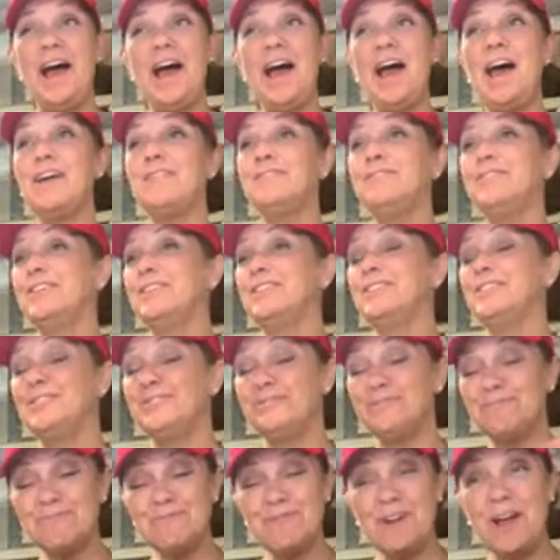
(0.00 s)
I was
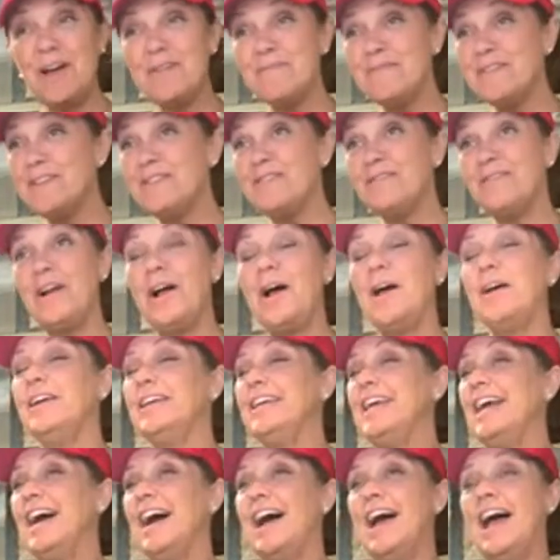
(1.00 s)
rubbing,
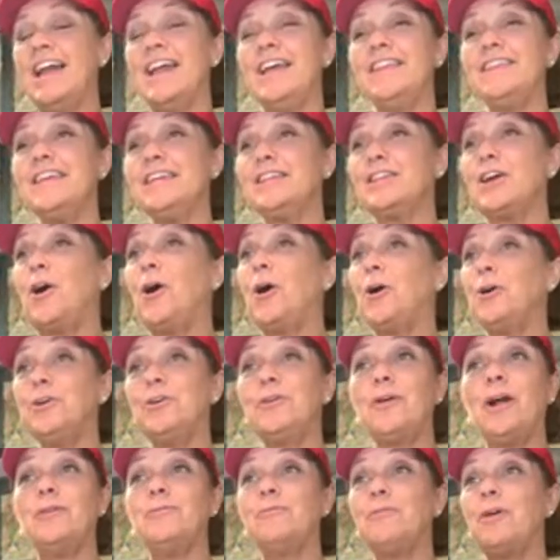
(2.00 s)
yeah, I think the
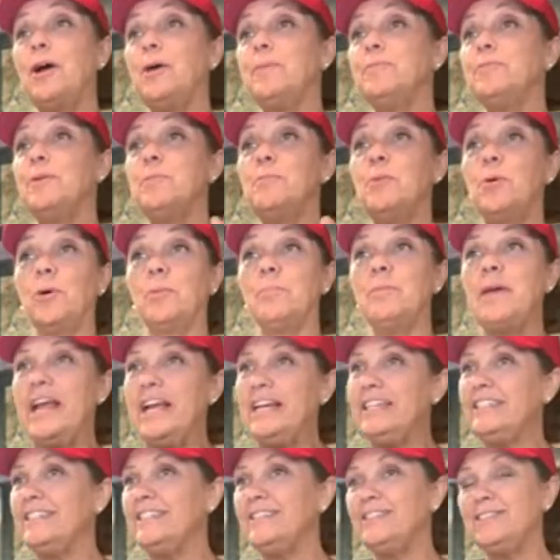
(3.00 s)
harder I rubbed, the more
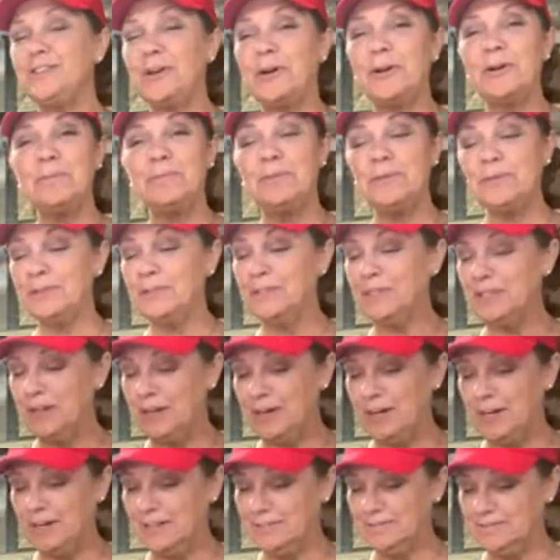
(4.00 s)
paint it started pulling
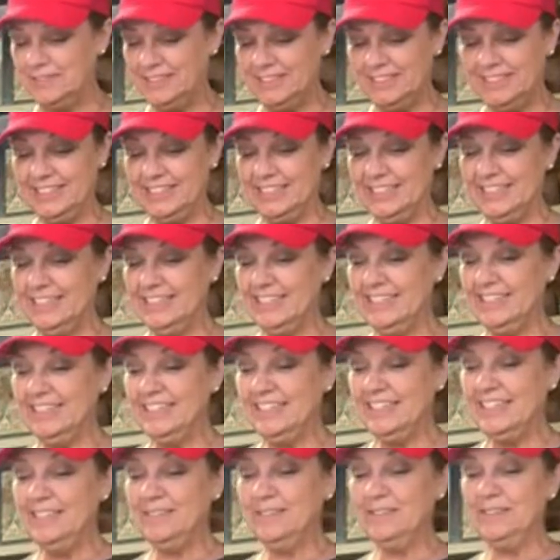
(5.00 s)
off.
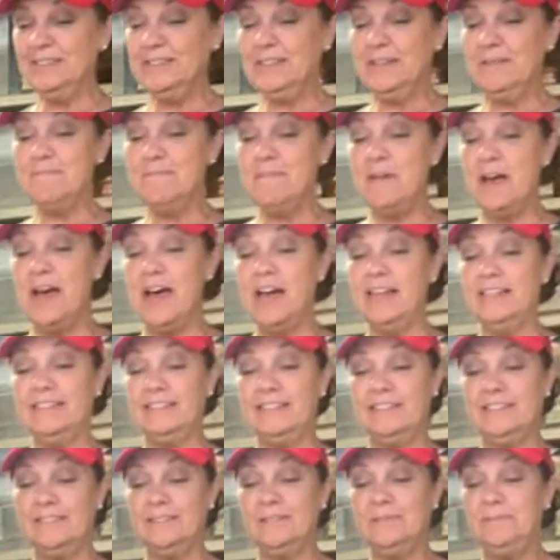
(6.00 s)
It was a mess.
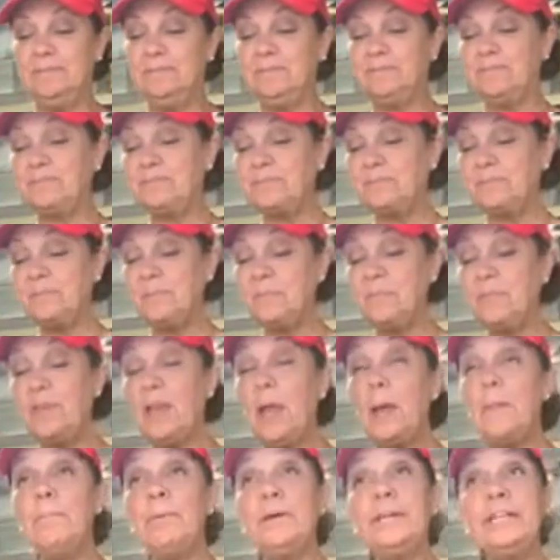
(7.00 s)

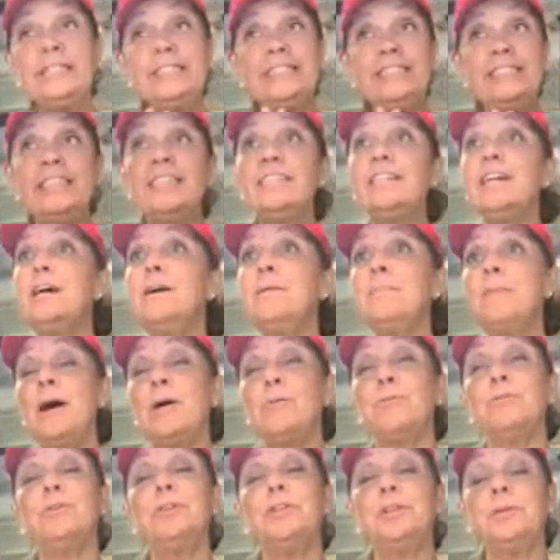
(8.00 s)
But it did come
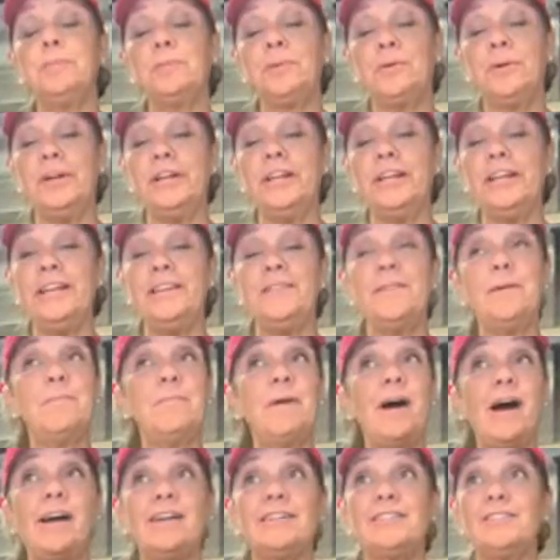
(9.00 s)
out really pretty. The
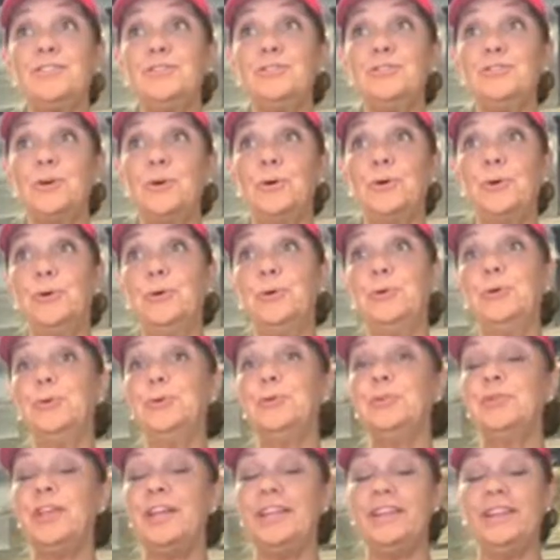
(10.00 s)
box
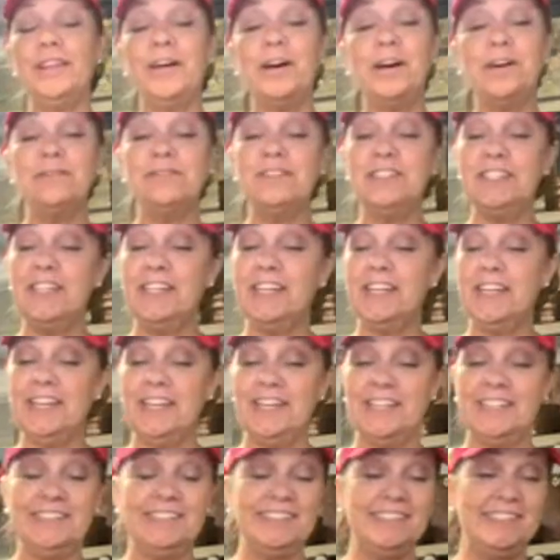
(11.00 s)
sold, they loved
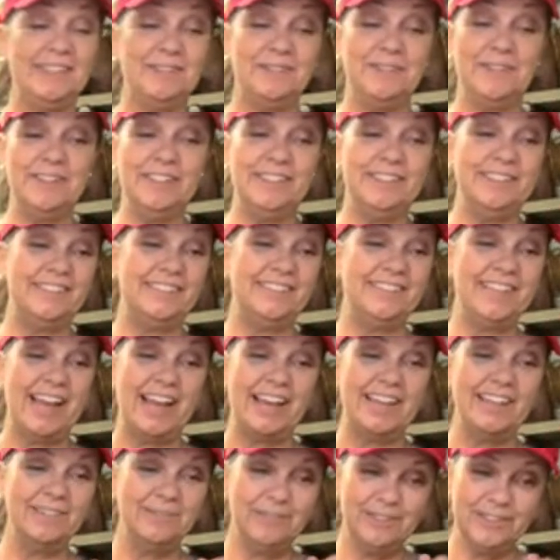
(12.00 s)
it. It was,
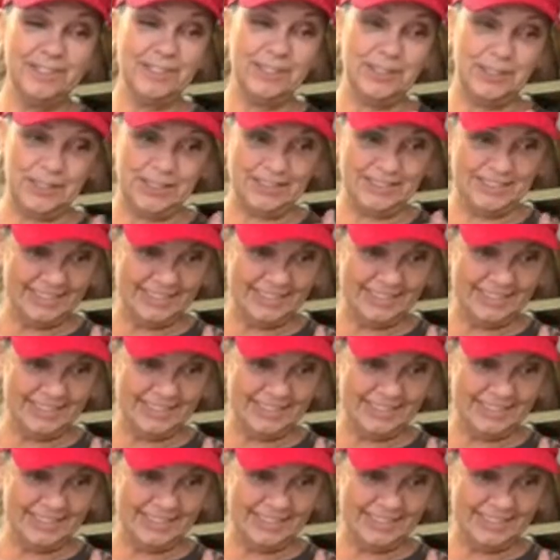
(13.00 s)
yeah, it was good.